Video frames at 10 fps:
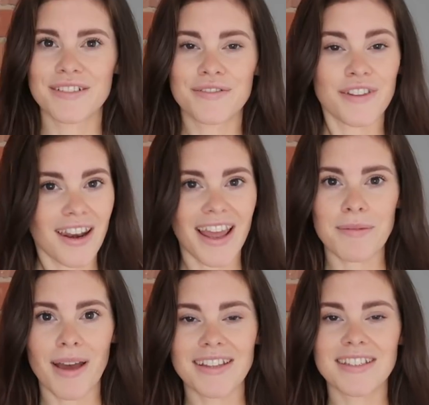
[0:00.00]
For the
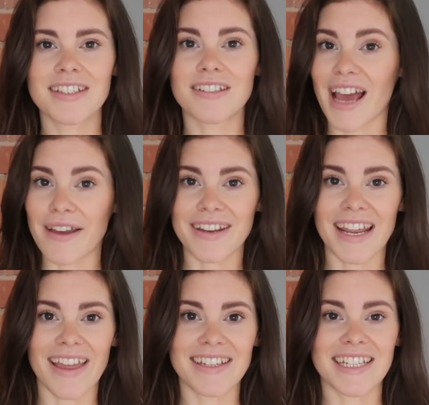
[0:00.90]
layman to
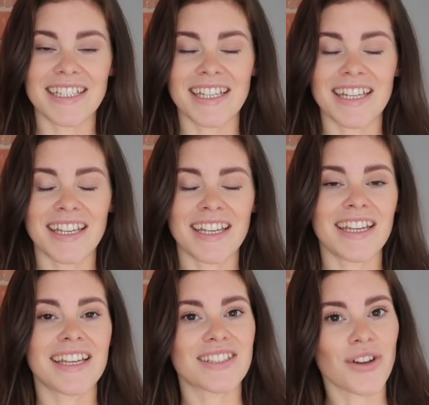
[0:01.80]
calculate their
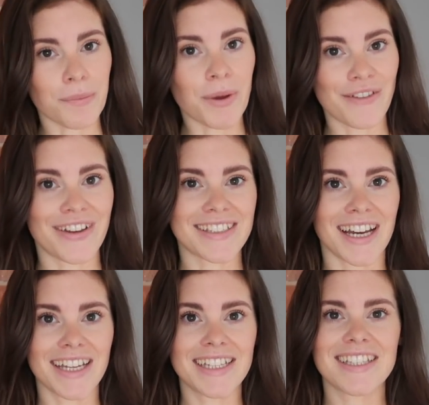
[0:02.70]
TDEE is not a perfect
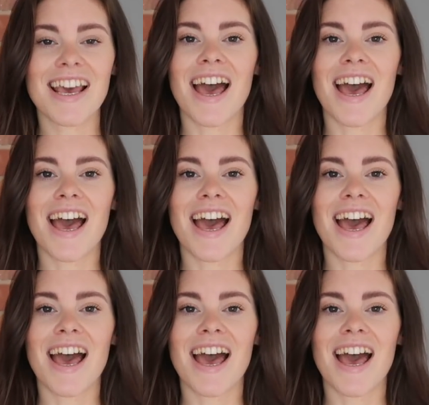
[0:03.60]
science.